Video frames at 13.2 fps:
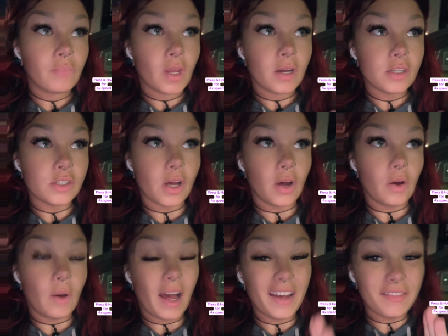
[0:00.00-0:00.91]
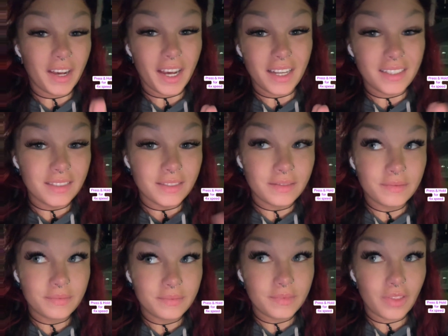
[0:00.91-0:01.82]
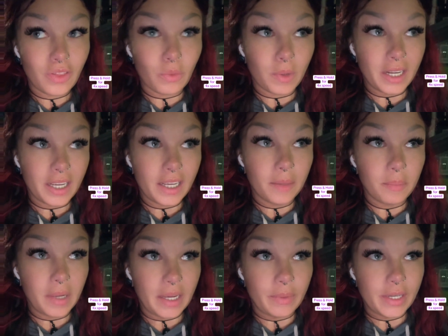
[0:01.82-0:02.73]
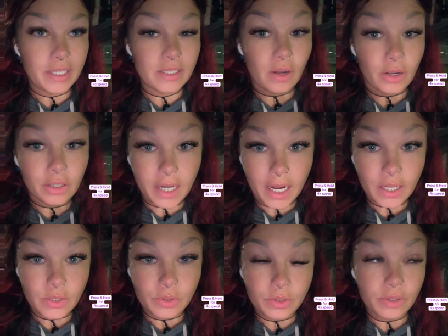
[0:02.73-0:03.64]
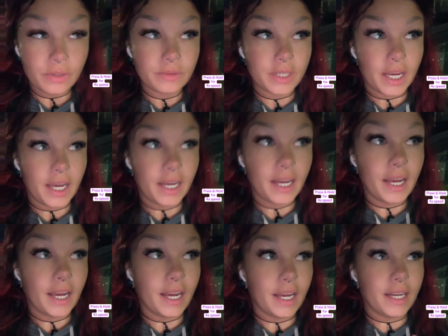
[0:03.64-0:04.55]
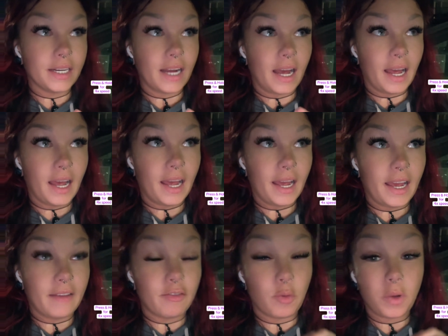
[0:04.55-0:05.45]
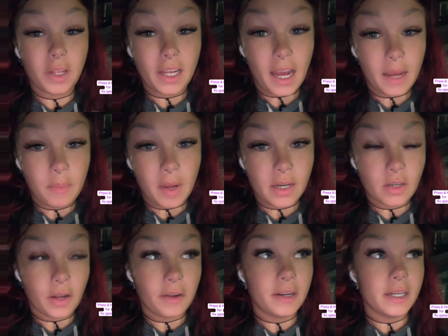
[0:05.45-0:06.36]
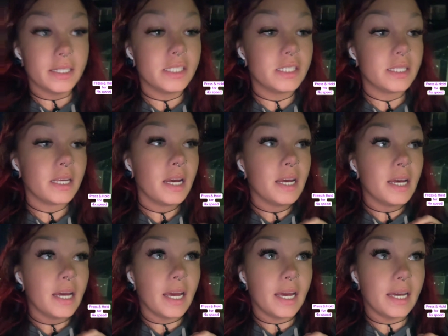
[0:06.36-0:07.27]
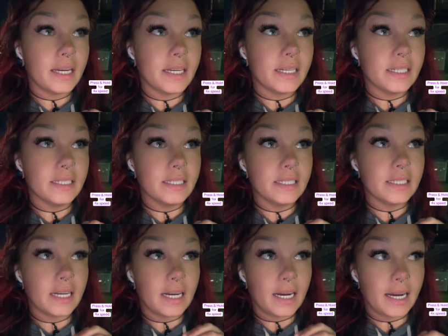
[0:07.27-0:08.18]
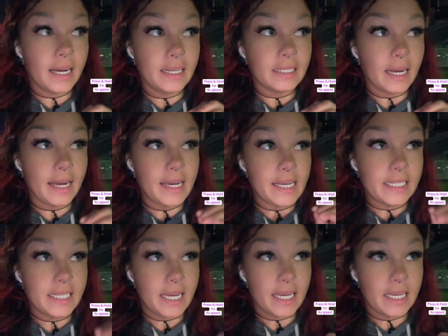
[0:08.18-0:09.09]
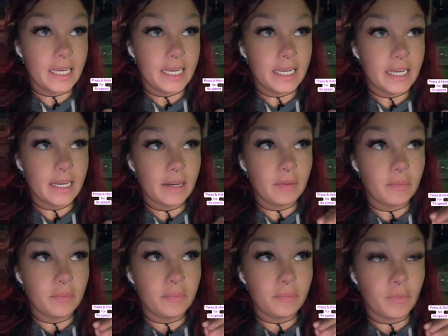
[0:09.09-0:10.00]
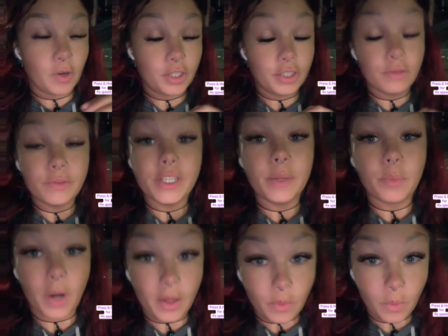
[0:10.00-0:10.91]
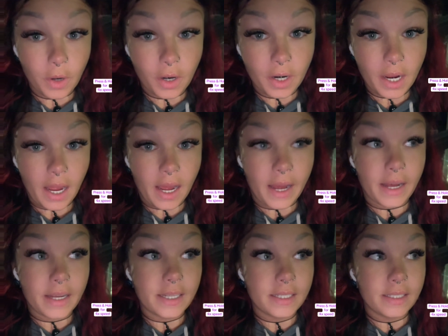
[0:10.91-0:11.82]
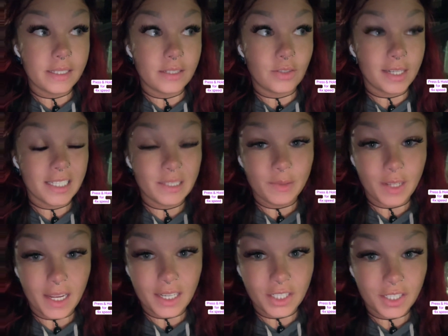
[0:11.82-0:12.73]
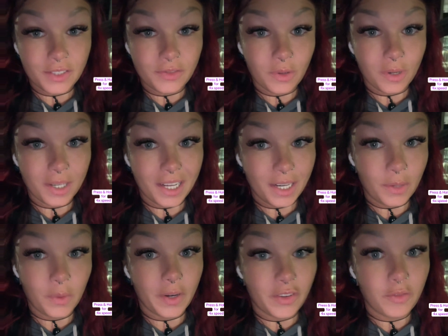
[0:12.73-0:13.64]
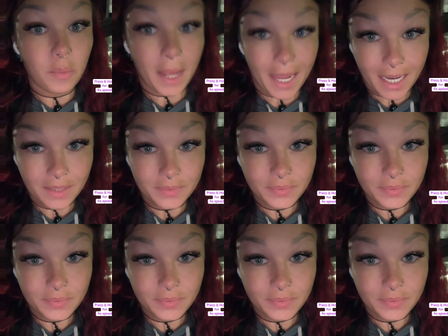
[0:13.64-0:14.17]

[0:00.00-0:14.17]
So I've had 3 babies, all natural, okay? And I have a really high pain tolerance, and I like taking or using breath work as transmutation for getting rid of pain,